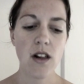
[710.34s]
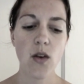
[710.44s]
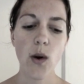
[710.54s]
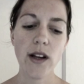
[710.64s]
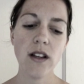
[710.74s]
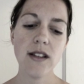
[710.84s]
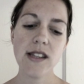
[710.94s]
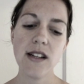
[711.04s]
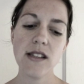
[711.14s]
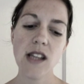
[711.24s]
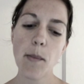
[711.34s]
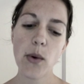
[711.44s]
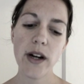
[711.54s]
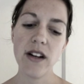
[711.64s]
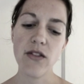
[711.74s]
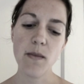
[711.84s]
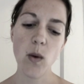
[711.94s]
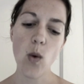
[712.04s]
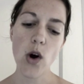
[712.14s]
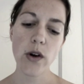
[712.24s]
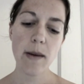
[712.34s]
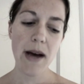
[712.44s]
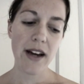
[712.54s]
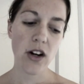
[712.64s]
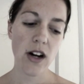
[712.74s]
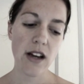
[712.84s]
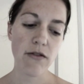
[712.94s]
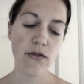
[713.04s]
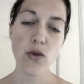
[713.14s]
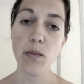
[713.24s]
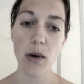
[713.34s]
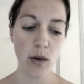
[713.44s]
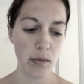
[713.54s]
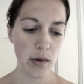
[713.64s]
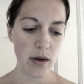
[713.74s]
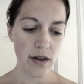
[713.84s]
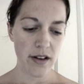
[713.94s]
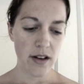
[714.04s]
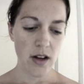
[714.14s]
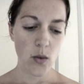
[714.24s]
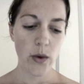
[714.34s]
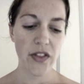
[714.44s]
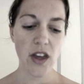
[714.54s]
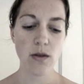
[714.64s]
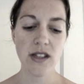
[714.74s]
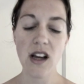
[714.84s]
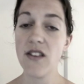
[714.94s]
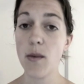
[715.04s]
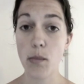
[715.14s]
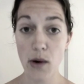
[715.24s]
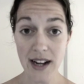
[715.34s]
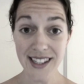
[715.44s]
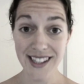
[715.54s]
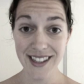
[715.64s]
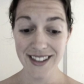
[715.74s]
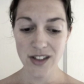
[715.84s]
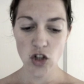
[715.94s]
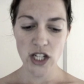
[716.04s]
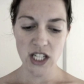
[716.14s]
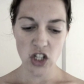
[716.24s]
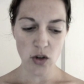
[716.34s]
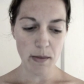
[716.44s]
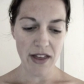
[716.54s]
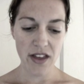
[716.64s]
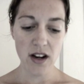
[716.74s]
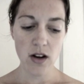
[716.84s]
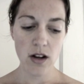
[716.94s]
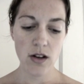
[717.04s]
The oil is then separated from the watery matter and fruit pulp with the use of a press, traditional method,